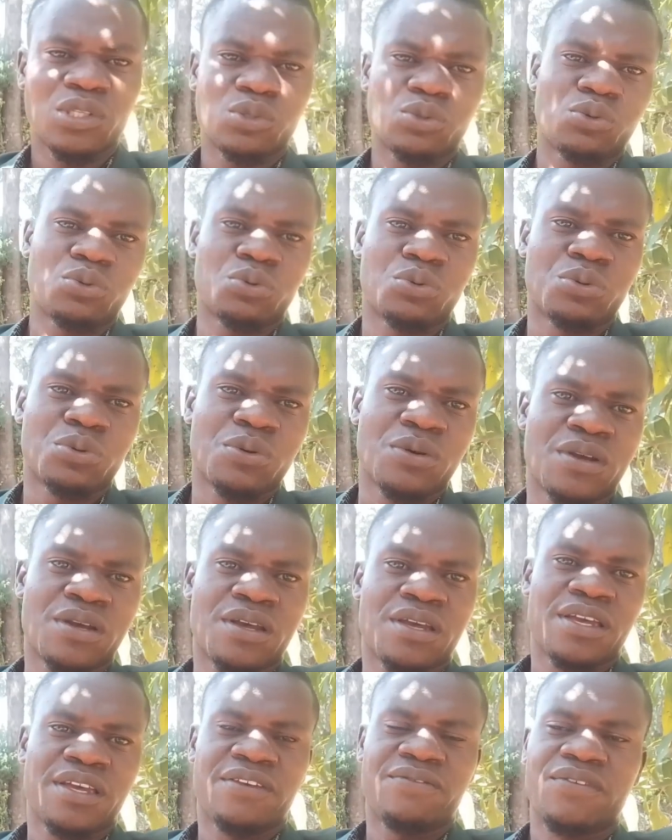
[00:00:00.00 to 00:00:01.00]
to
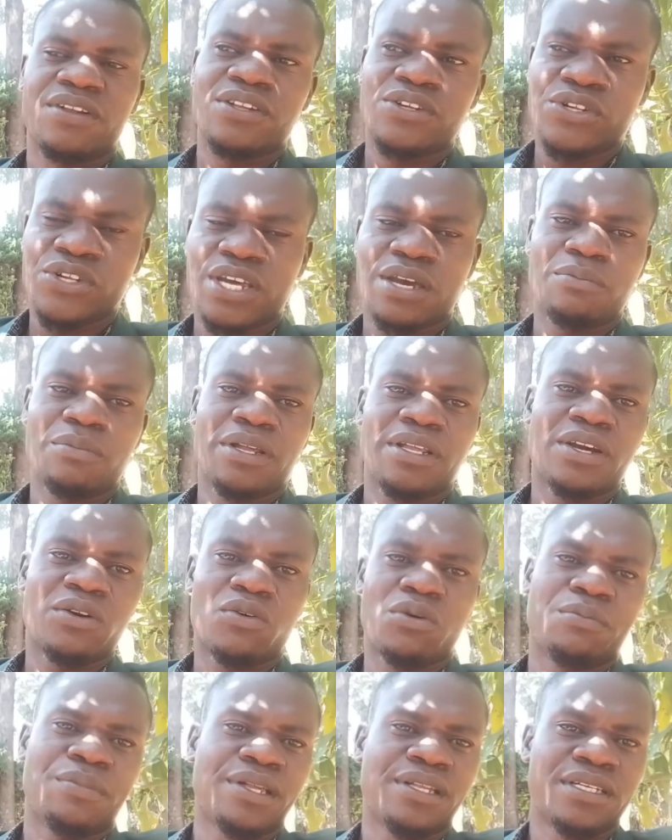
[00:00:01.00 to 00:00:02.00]
even share me in the
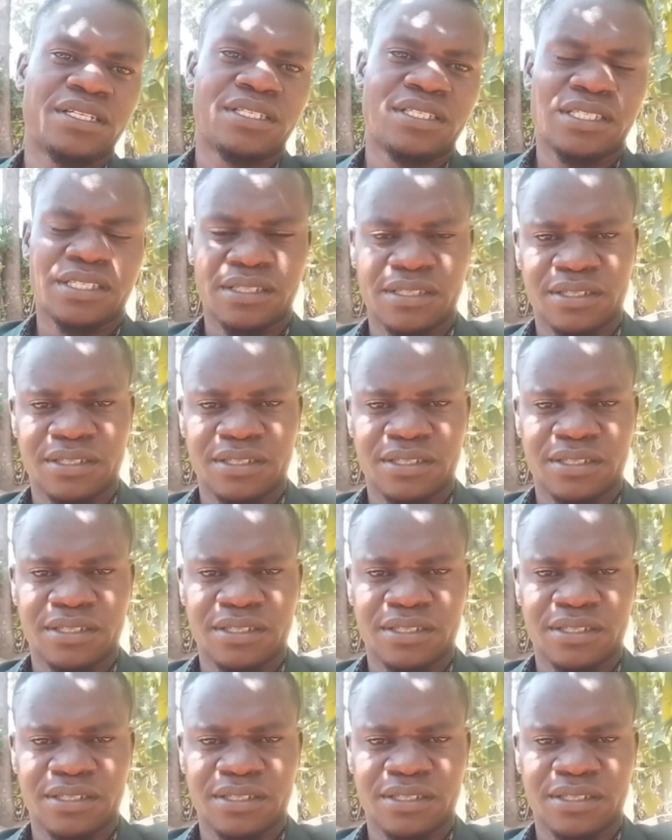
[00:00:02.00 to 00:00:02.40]
community,